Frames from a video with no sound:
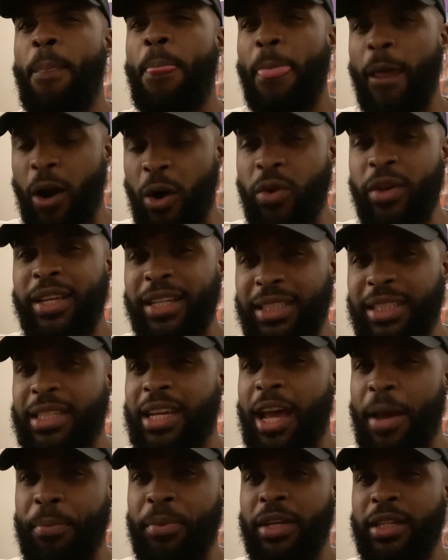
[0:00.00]
on his
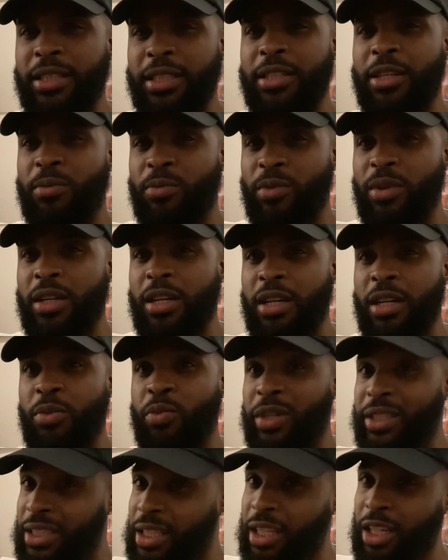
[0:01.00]
championship run,
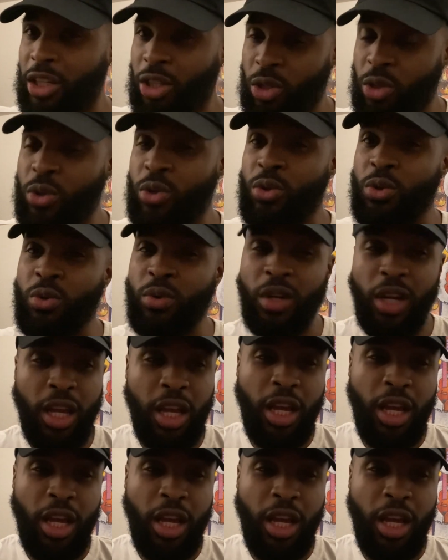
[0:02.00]
which include